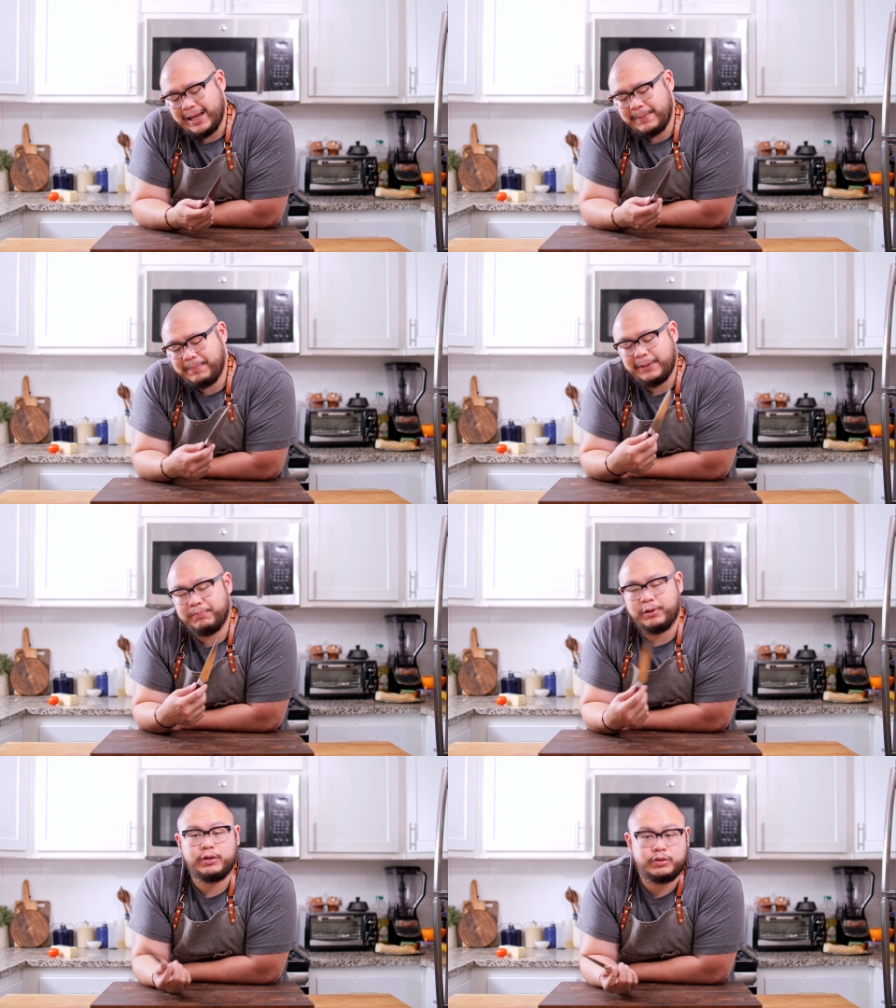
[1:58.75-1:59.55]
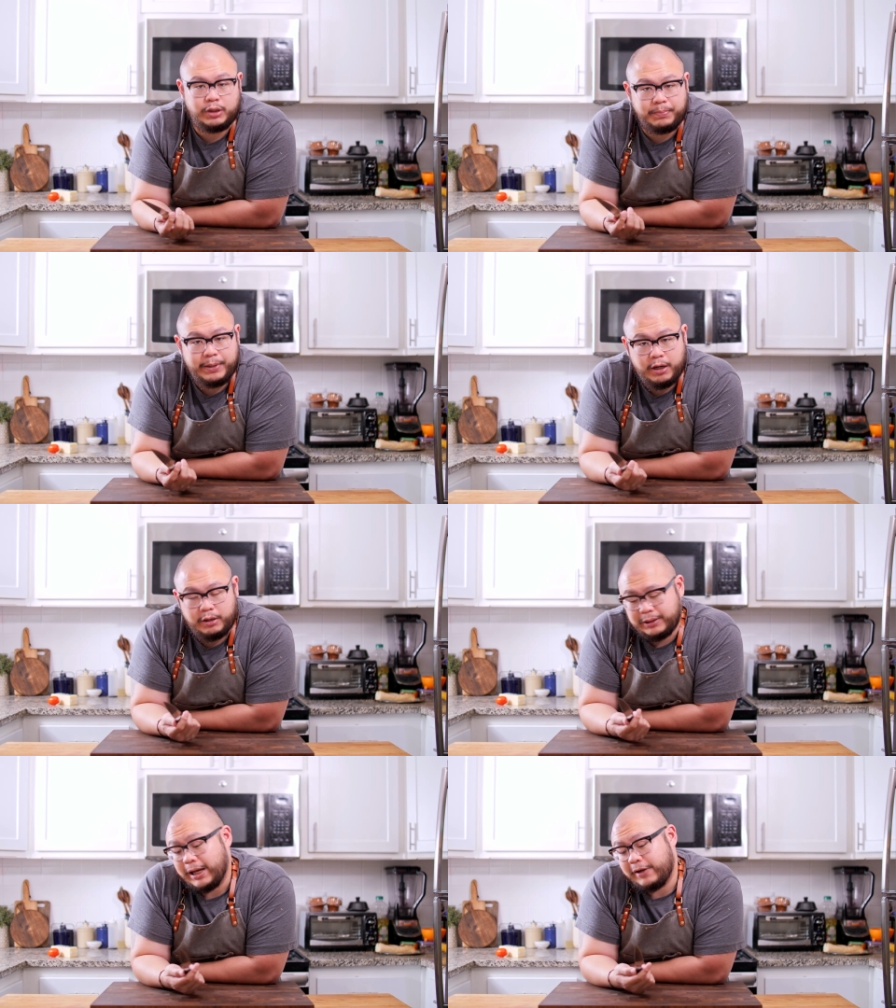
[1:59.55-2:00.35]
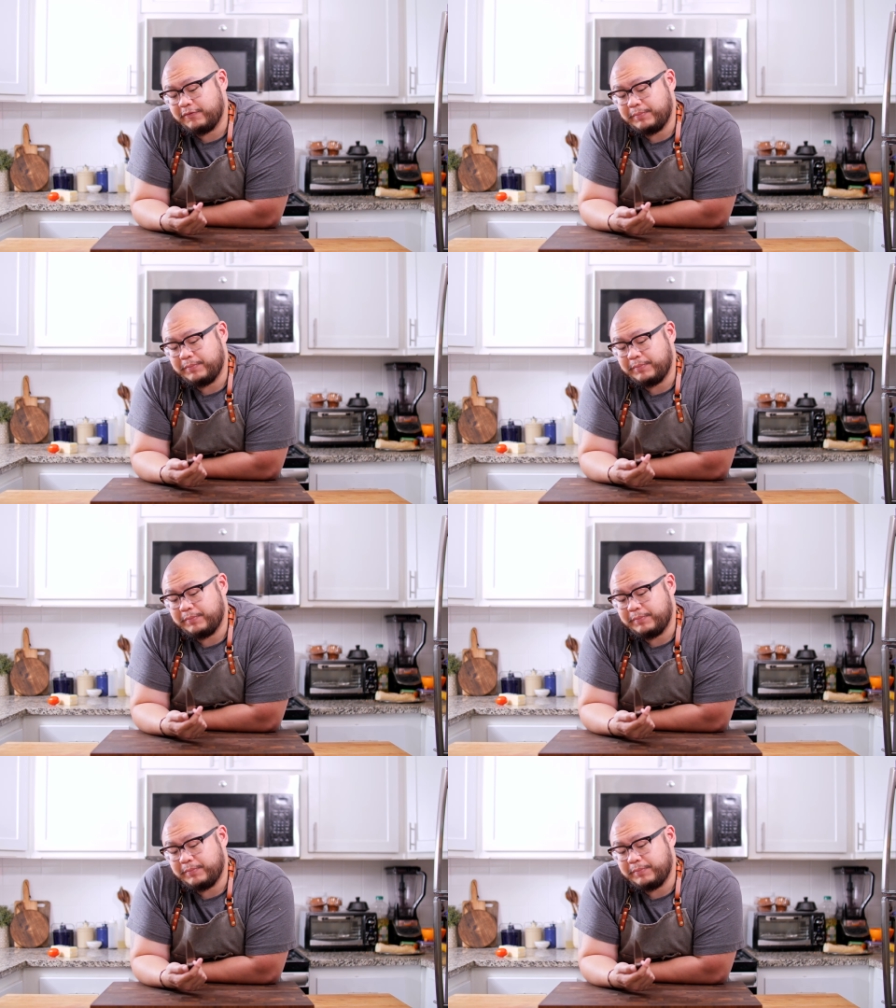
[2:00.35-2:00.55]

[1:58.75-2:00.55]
a big brother to the paring knife